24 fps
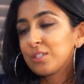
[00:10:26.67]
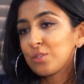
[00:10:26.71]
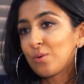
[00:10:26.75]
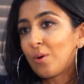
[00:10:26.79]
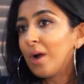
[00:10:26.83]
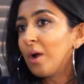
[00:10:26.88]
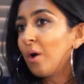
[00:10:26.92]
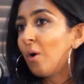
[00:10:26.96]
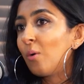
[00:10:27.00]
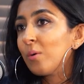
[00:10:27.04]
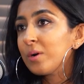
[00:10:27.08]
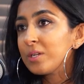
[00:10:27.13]
So
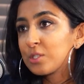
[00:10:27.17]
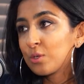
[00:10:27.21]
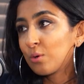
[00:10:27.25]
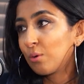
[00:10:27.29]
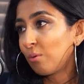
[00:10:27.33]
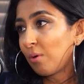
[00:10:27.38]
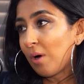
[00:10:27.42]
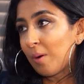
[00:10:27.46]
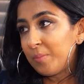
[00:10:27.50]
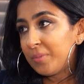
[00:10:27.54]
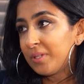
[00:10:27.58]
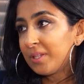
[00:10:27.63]
I always
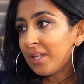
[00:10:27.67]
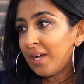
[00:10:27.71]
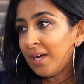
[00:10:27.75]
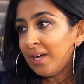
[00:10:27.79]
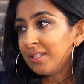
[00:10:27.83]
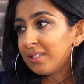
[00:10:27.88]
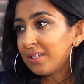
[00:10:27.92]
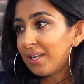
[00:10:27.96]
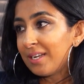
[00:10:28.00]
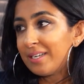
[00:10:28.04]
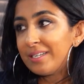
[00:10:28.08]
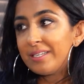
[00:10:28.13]
grew up in
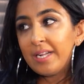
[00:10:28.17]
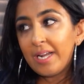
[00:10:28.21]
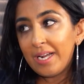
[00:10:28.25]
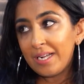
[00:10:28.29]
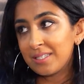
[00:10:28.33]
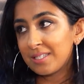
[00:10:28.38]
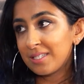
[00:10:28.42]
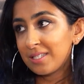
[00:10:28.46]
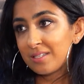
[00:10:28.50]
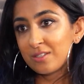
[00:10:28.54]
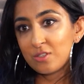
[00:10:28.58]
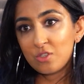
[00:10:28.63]
that, and
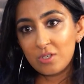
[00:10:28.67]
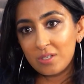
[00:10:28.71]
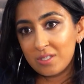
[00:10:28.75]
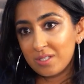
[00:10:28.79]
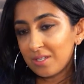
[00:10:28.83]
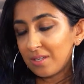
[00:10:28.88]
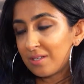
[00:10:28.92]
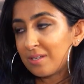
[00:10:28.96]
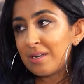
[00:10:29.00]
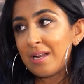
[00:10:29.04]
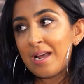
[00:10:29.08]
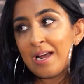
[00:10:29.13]
dance is just
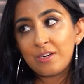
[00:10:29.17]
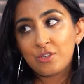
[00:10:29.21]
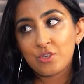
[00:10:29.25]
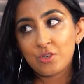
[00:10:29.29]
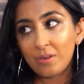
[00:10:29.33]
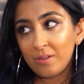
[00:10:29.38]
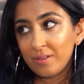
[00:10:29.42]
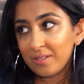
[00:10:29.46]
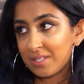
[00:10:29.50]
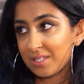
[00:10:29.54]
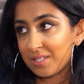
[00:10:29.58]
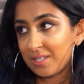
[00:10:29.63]
a
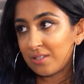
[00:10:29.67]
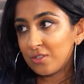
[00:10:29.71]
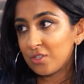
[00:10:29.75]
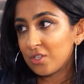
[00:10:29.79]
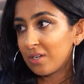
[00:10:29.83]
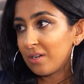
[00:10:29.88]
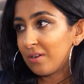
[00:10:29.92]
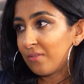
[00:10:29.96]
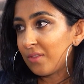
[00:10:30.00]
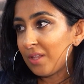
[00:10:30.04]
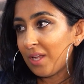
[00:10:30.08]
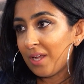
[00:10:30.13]
natural
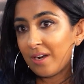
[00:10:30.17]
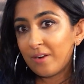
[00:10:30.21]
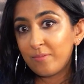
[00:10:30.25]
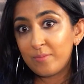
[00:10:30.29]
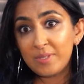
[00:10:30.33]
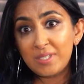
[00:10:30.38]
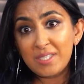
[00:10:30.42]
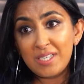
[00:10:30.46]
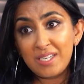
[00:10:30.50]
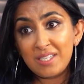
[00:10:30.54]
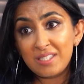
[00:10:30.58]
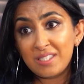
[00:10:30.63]
extension of that. I've
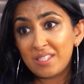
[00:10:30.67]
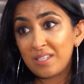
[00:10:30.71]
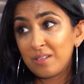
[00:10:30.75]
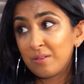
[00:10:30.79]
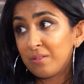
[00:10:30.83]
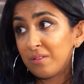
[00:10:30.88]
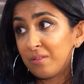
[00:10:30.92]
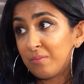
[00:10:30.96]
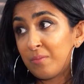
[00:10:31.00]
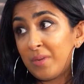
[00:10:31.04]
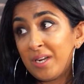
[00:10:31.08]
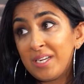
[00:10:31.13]
been
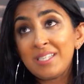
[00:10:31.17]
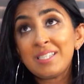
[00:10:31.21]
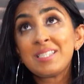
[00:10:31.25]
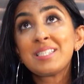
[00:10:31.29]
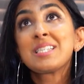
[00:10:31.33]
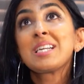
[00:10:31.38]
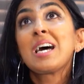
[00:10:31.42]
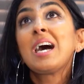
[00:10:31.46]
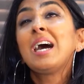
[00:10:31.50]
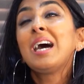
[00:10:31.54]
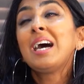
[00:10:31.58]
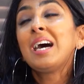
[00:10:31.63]
dancing my
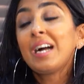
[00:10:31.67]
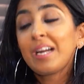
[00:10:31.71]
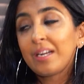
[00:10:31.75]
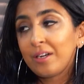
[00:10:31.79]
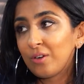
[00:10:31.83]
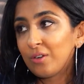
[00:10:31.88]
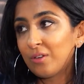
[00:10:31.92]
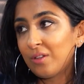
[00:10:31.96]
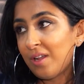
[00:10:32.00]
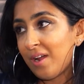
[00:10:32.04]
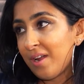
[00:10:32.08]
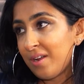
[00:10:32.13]

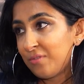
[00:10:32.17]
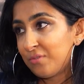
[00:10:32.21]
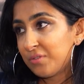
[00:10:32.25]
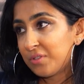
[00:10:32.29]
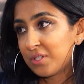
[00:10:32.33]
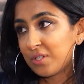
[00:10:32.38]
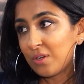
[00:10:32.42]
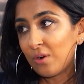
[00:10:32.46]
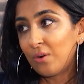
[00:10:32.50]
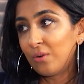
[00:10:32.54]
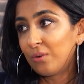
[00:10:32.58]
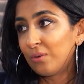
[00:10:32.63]
entire life.
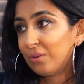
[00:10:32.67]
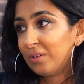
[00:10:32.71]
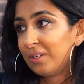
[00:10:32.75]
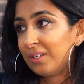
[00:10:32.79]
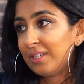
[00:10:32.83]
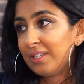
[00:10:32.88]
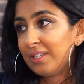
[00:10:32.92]
So